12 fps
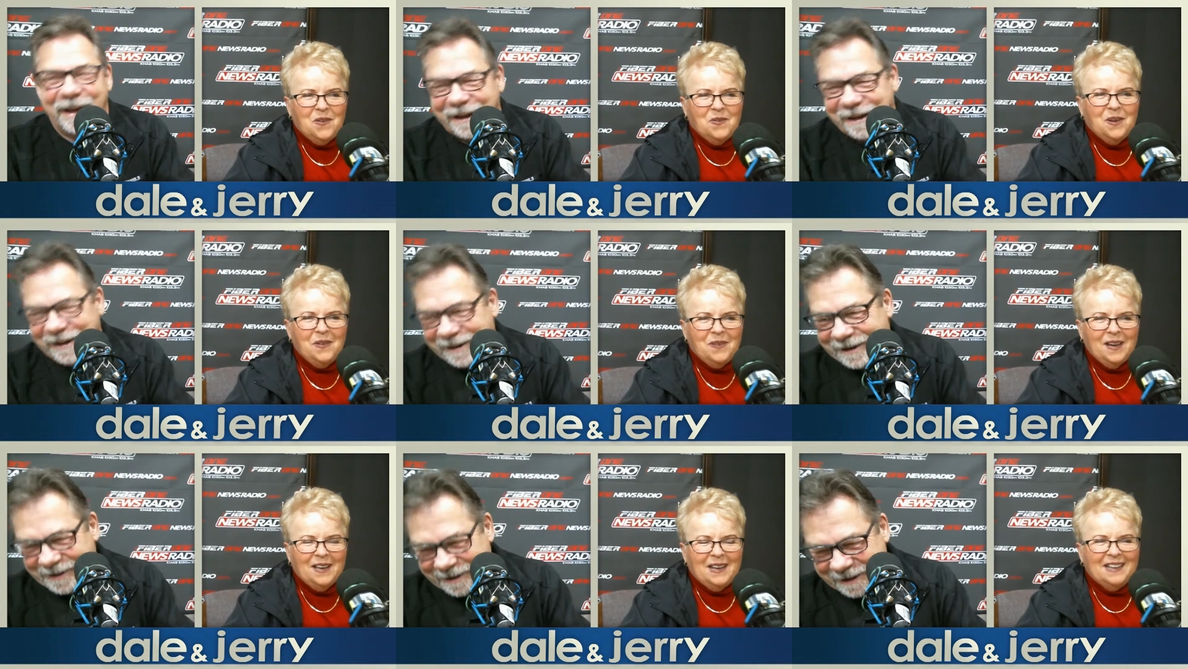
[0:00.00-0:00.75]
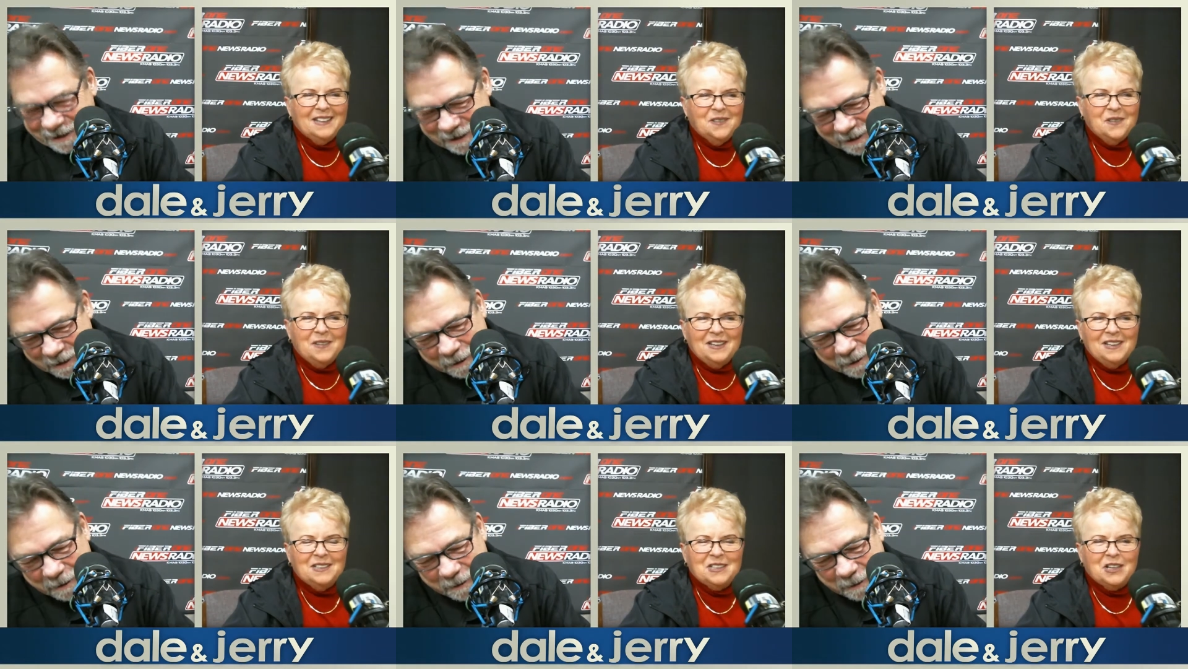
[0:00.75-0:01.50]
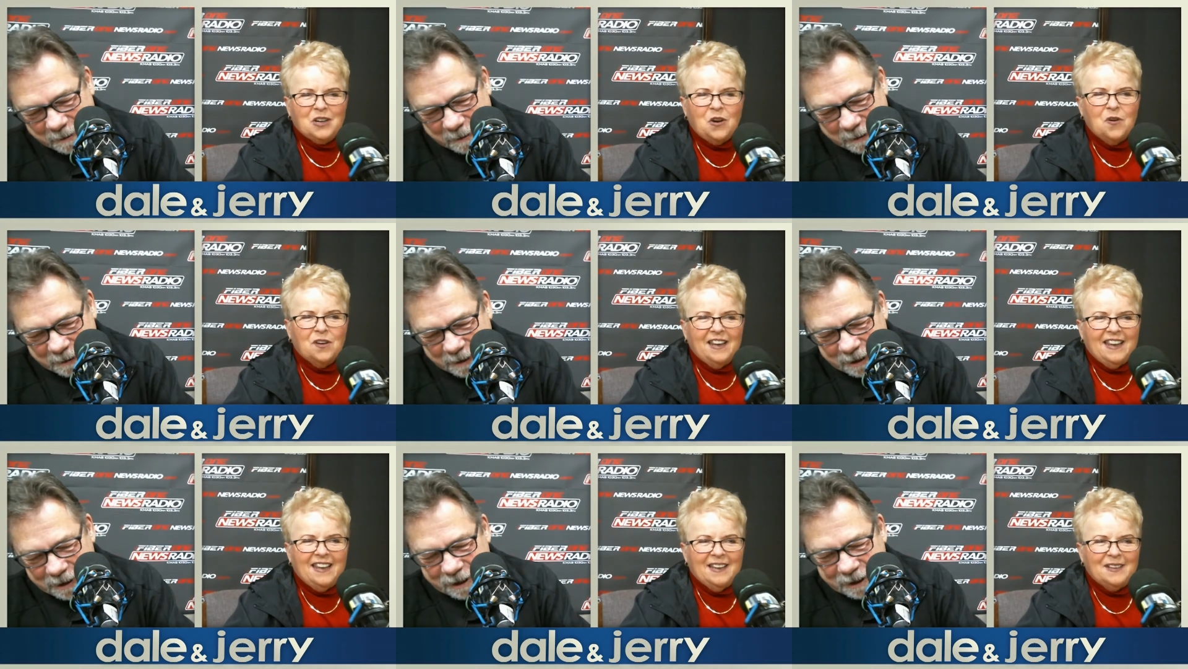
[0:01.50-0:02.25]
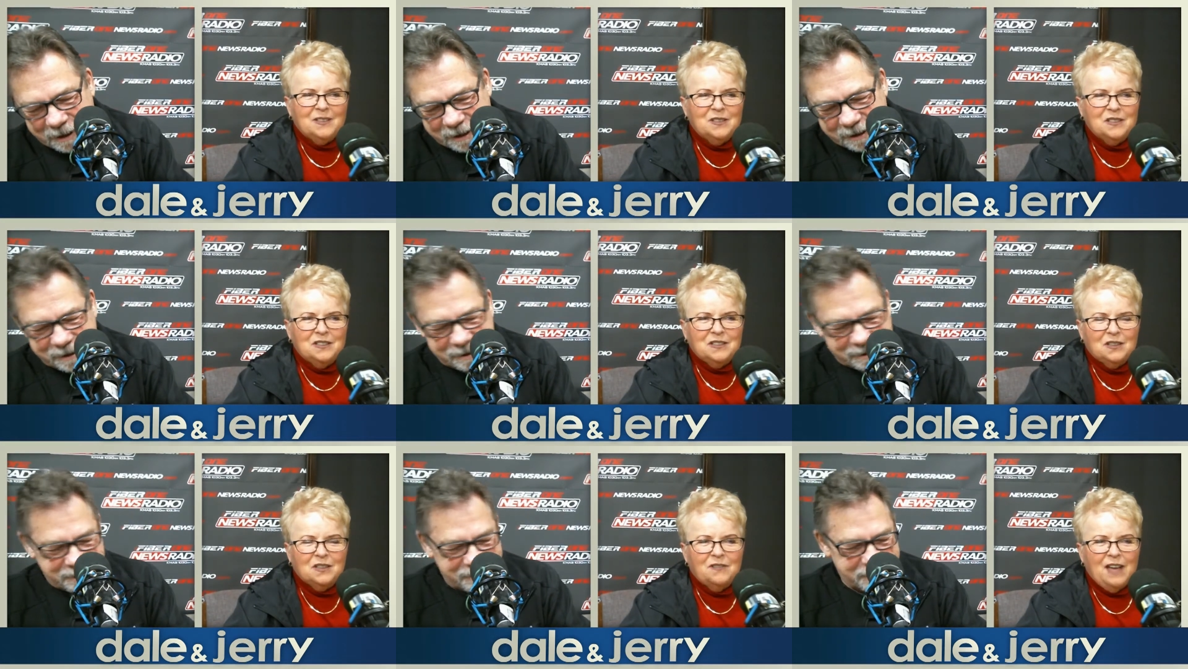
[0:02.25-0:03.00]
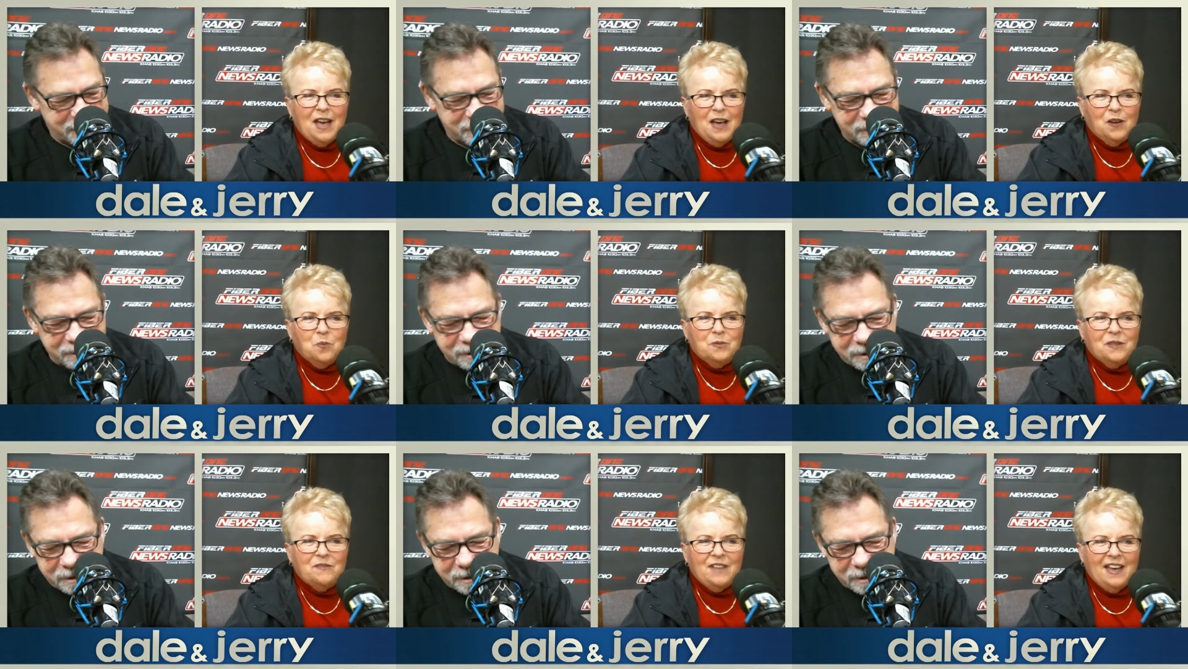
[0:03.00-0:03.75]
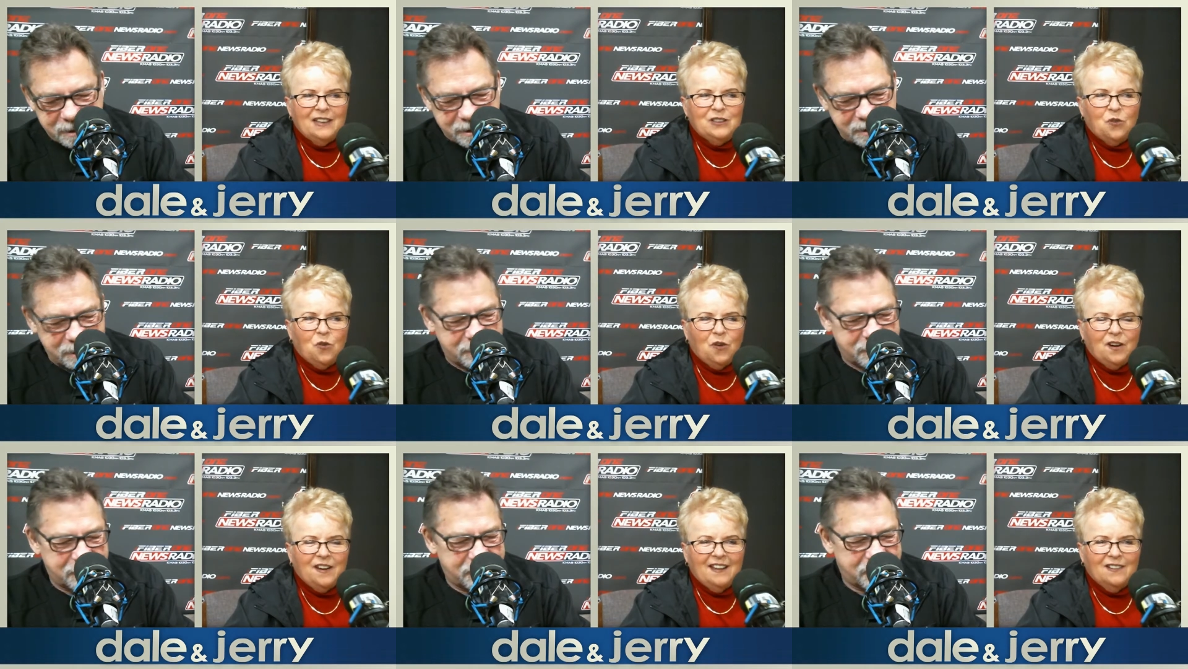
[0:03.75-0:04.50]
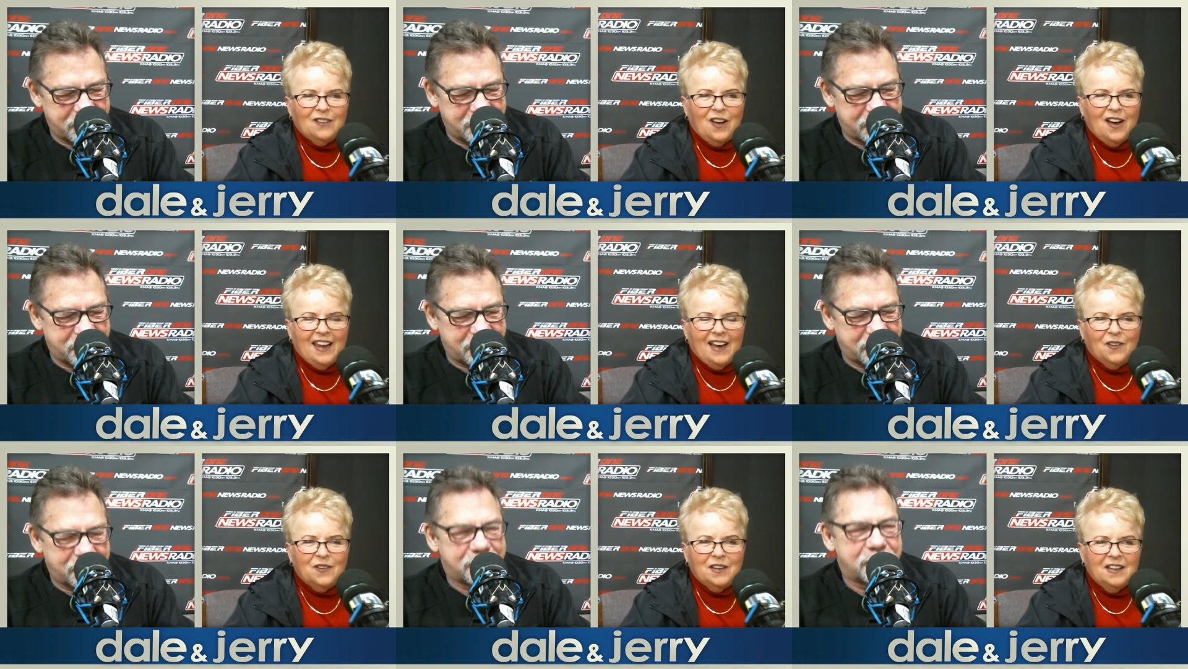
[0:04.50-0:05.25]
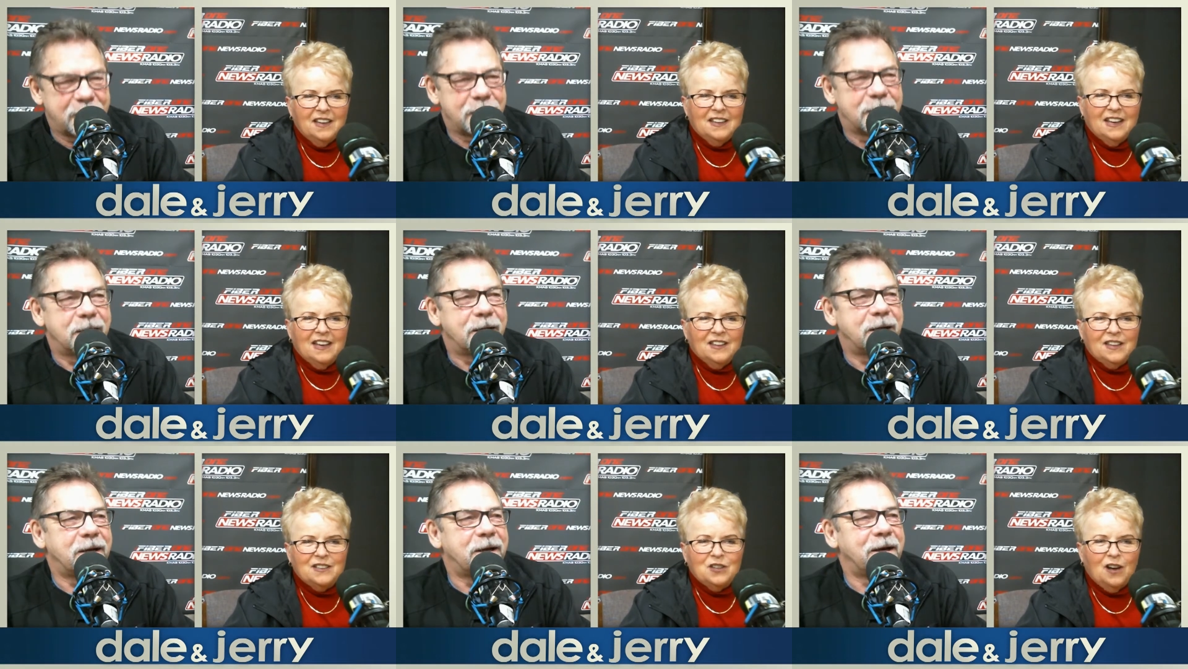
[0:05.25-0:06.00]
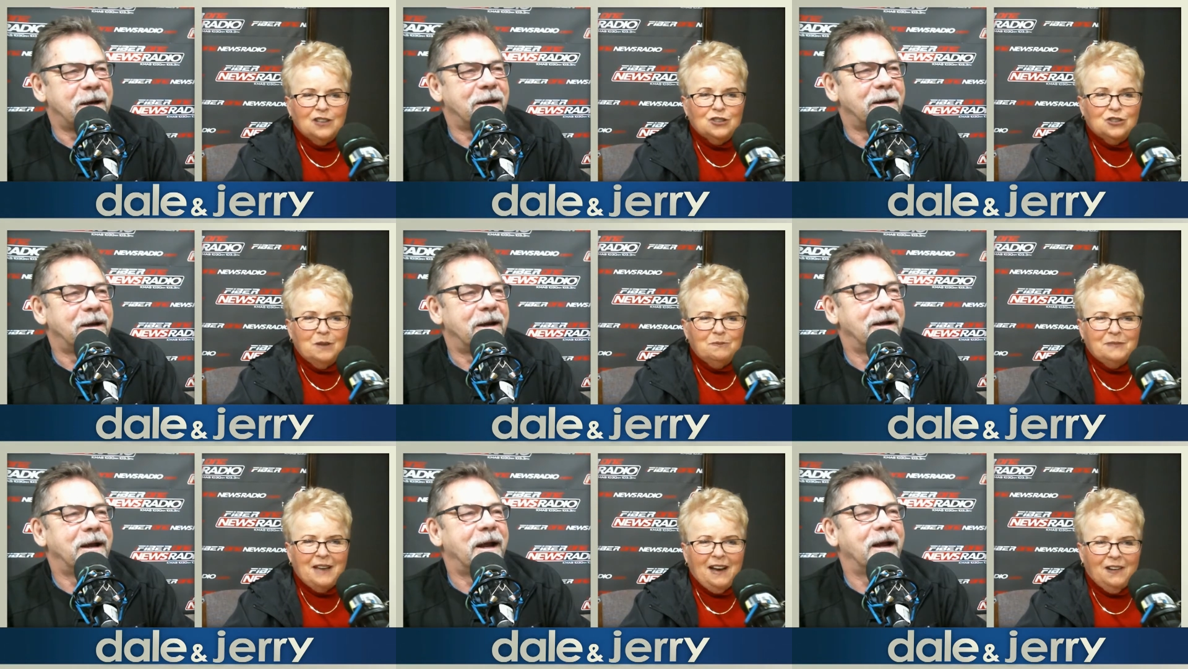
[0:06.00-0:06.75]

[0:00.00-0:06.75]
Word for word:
Speaker 1: we went. We went to Kokanee and took the van. Opened the van door. Dale got out and the dogs jumped out